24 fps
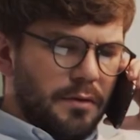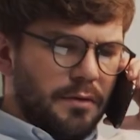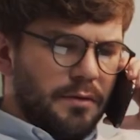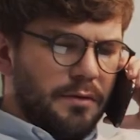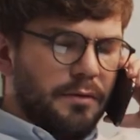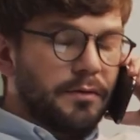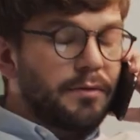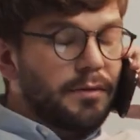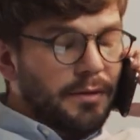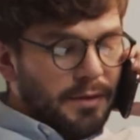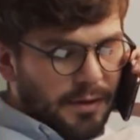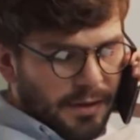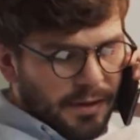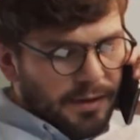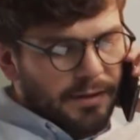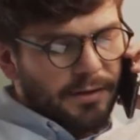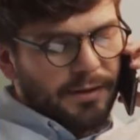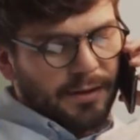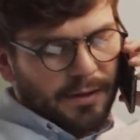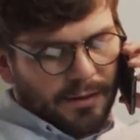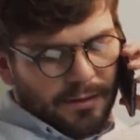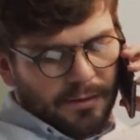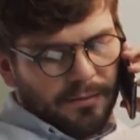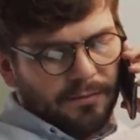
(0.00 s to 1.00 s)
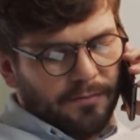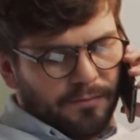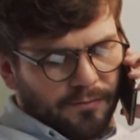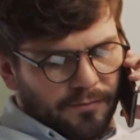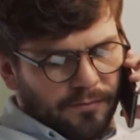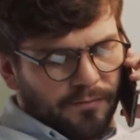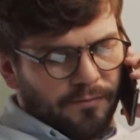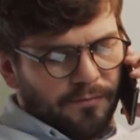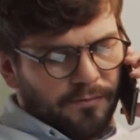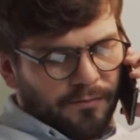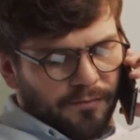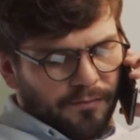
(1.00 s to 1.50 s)
and we'll work out the best
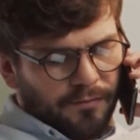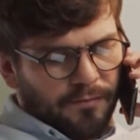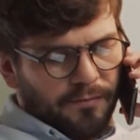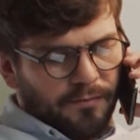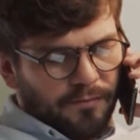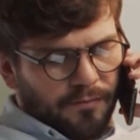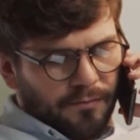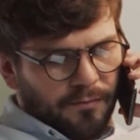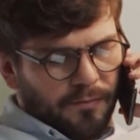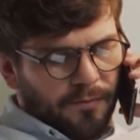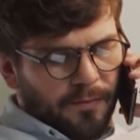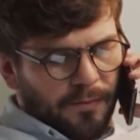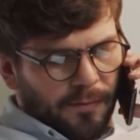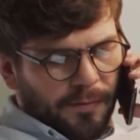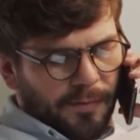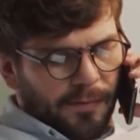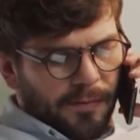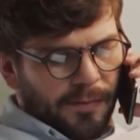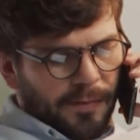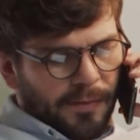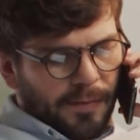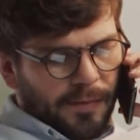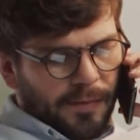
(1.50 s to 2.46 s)
solution for your household.